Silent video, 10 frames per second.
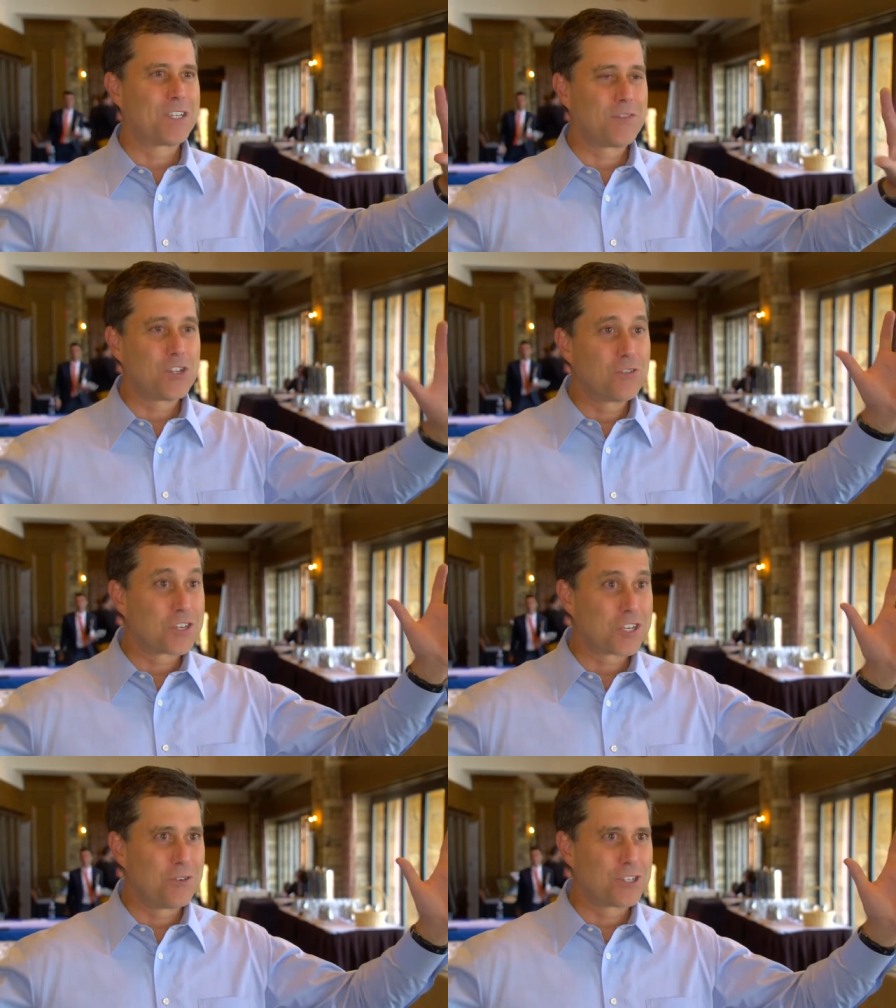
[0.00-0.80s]
If you go to
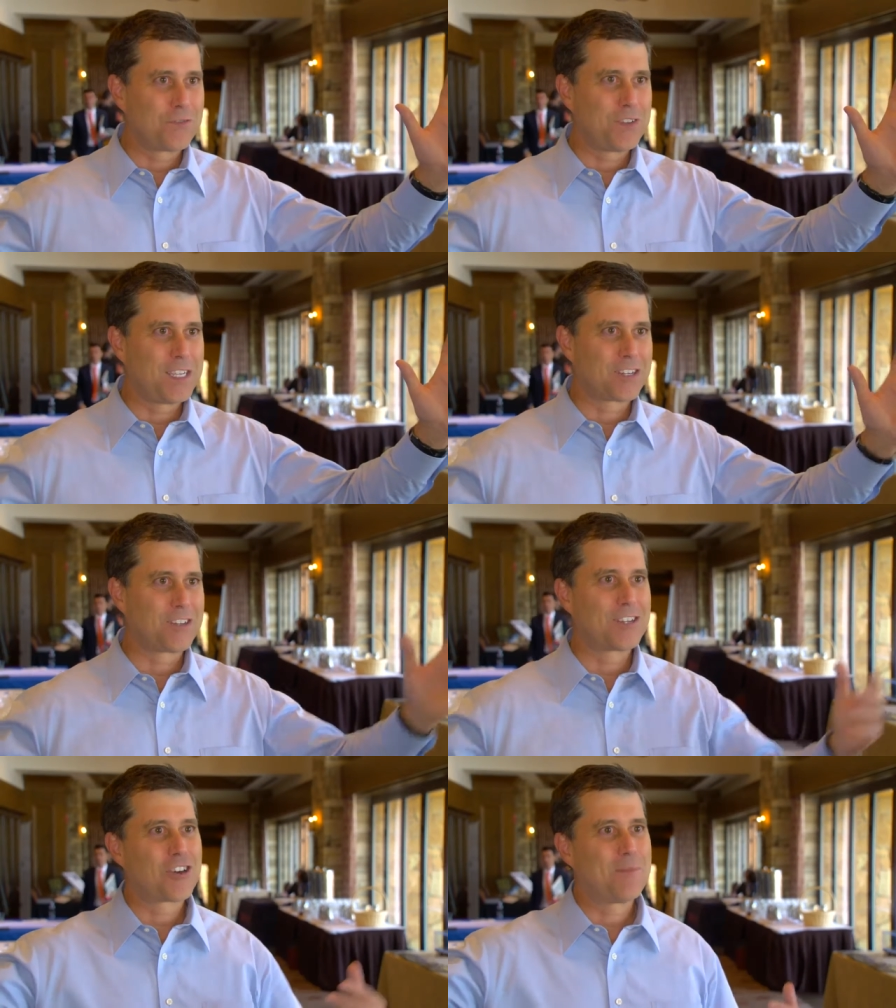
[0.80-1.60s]
Soldier Field or
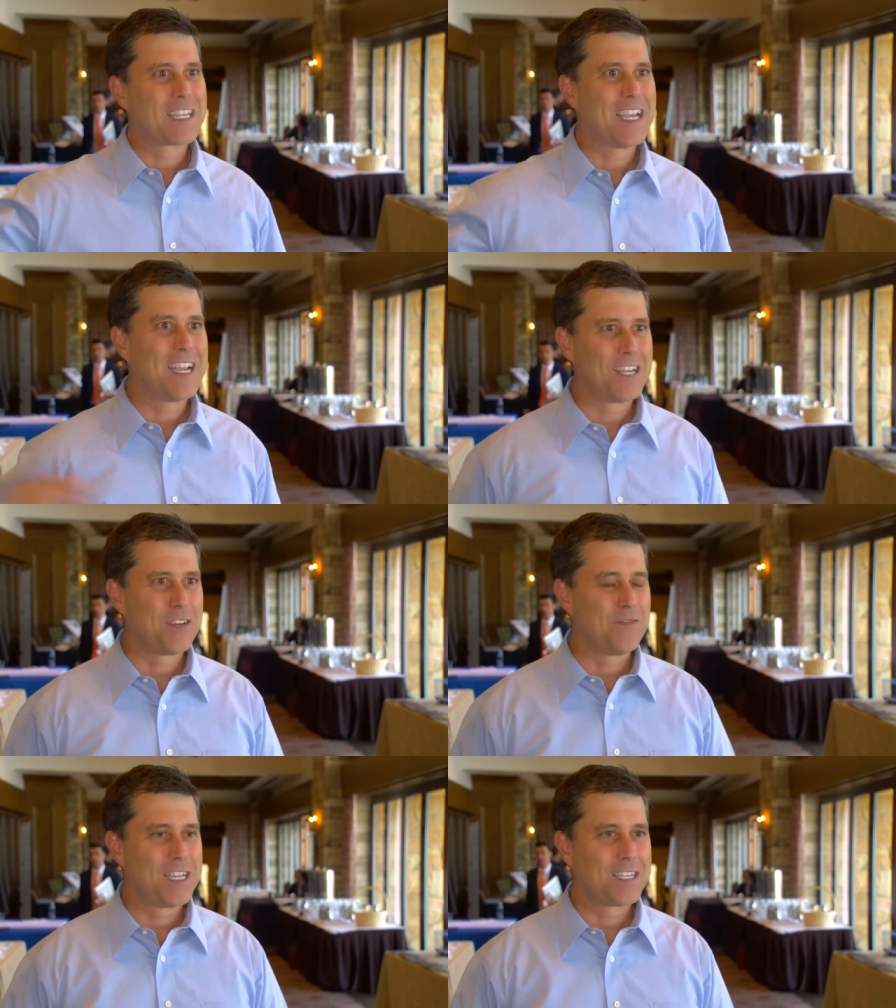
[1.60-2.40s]
the Tropicana
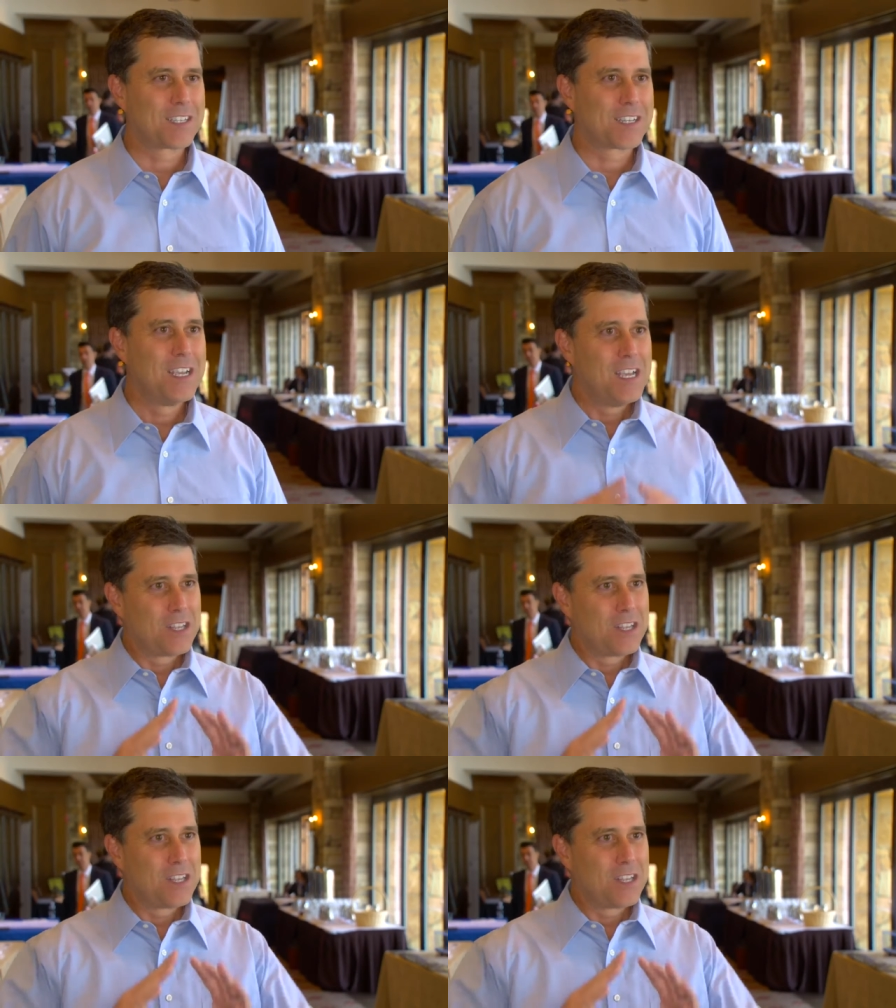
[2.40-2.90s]
in Vegas,